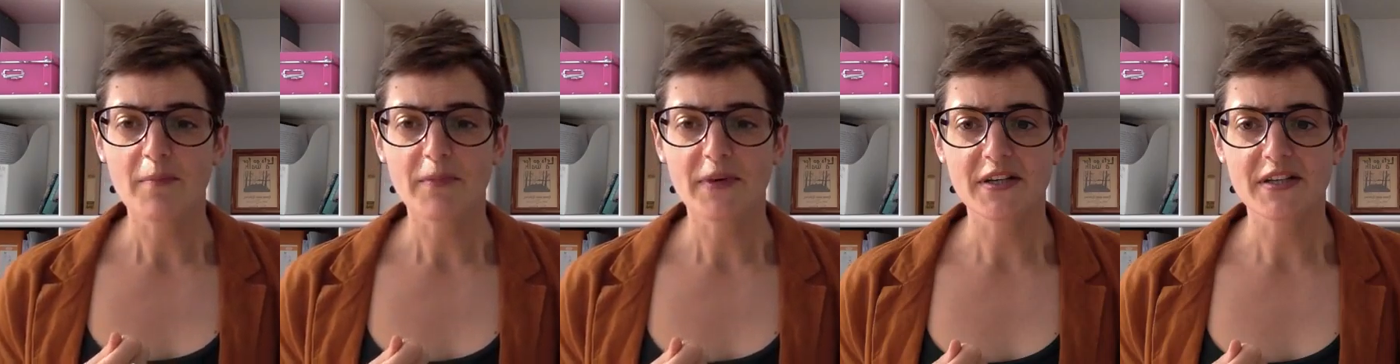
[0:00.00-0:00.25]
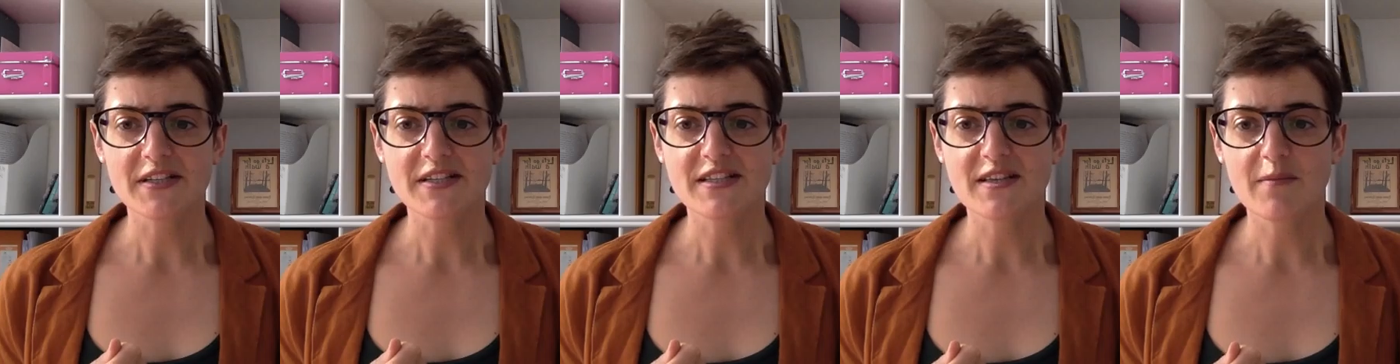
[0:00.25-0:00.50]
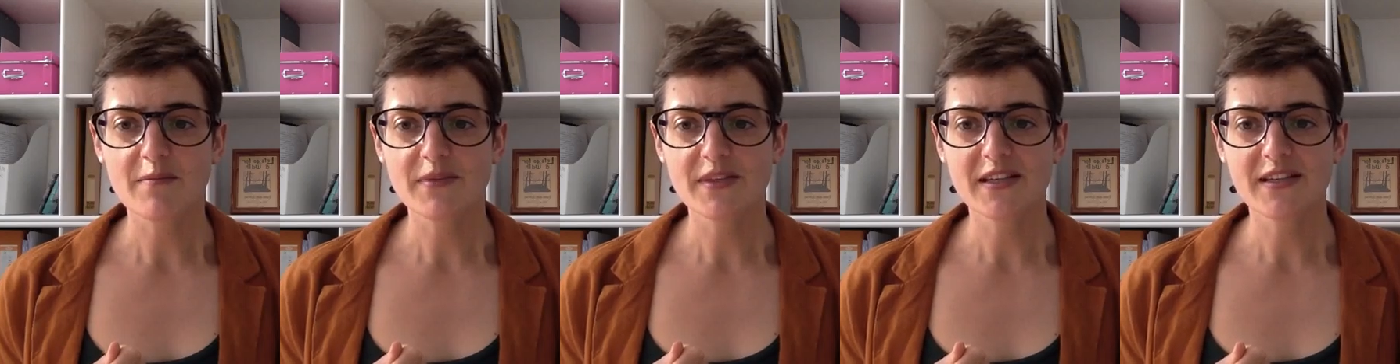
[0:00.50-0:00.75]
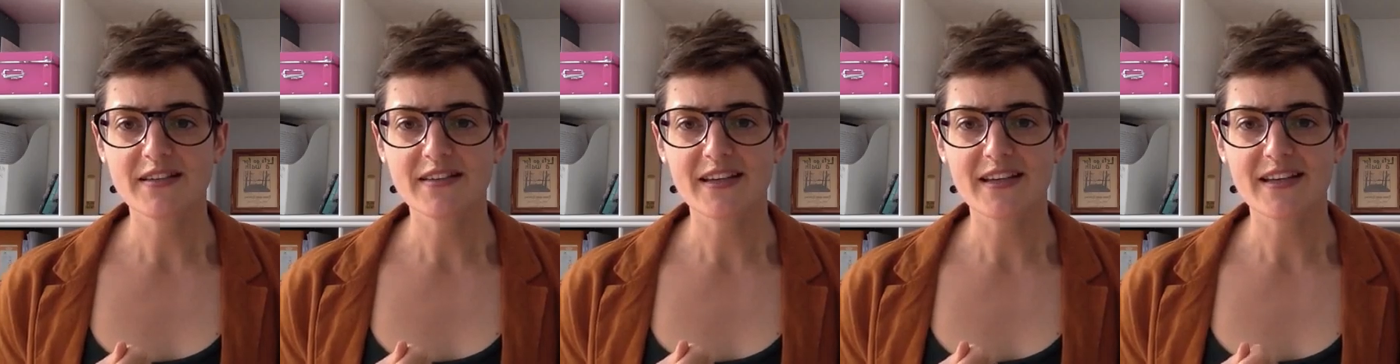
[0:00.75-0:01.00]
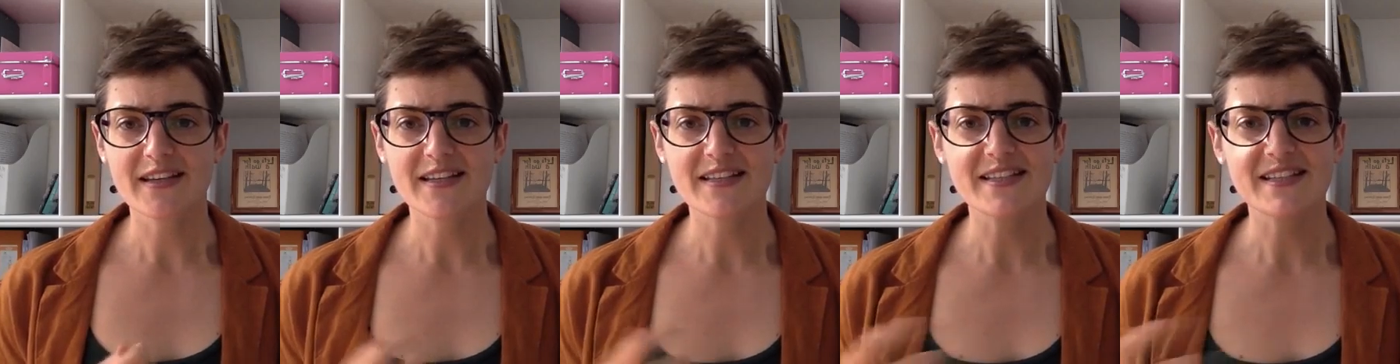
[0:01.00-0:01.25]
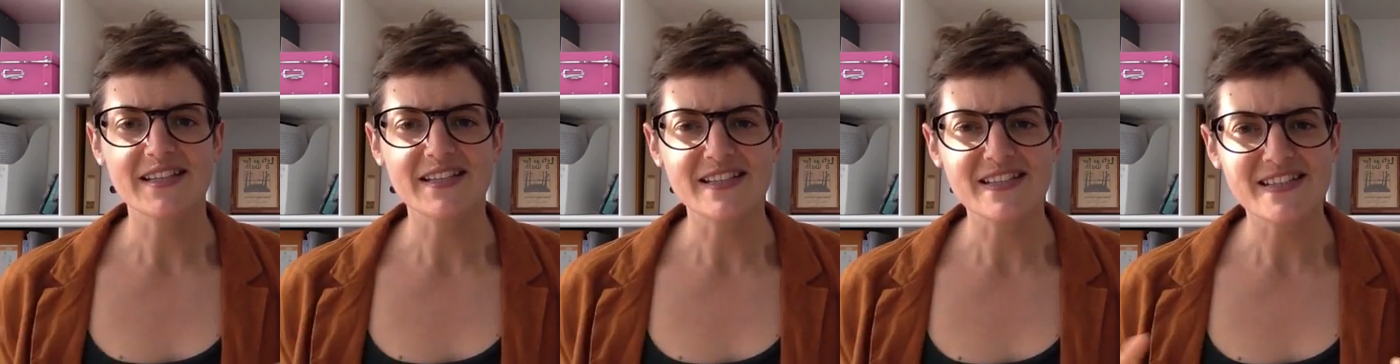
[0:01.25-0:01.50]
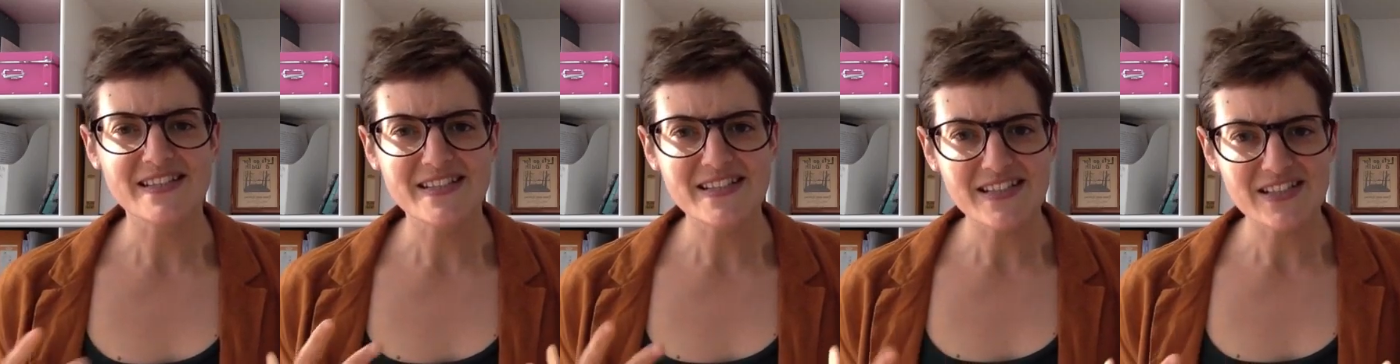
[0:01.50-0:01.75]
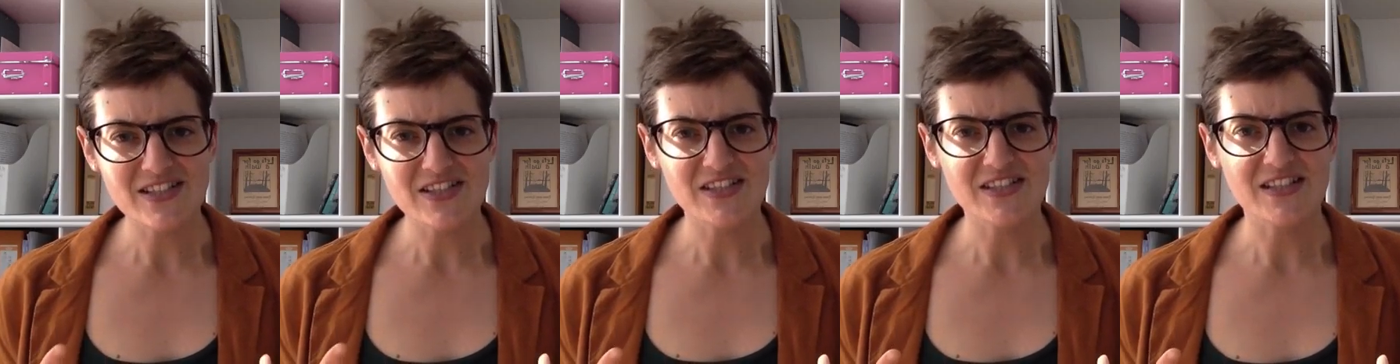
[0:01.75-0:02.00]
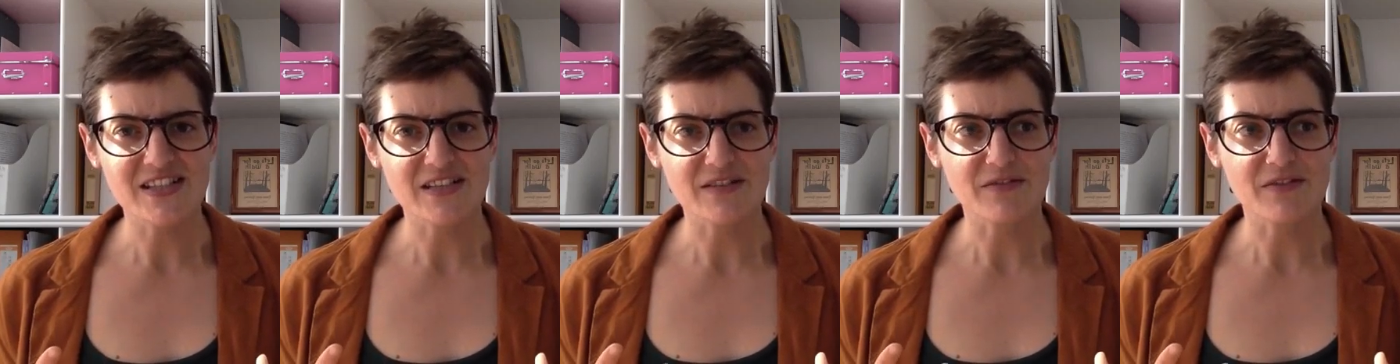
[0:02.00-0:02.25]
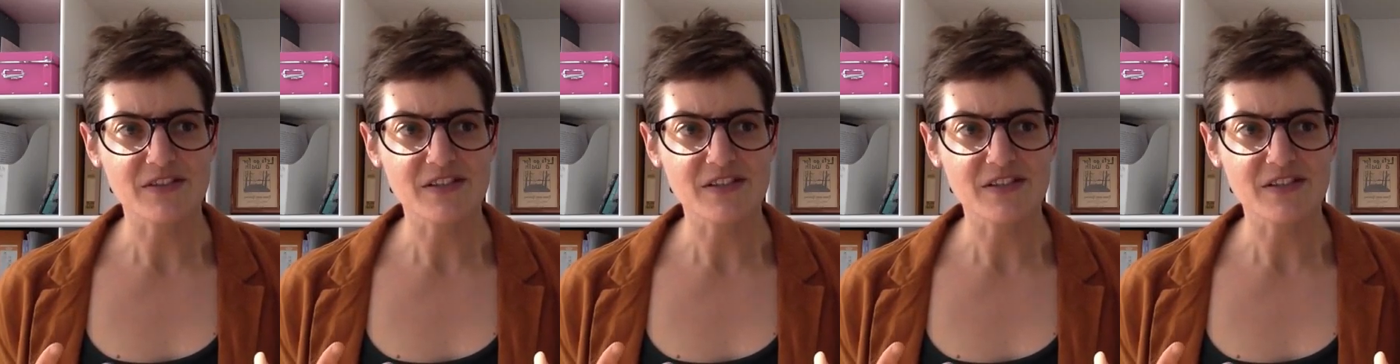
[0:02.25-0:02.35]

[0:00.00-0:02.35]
but as something that is constitutive,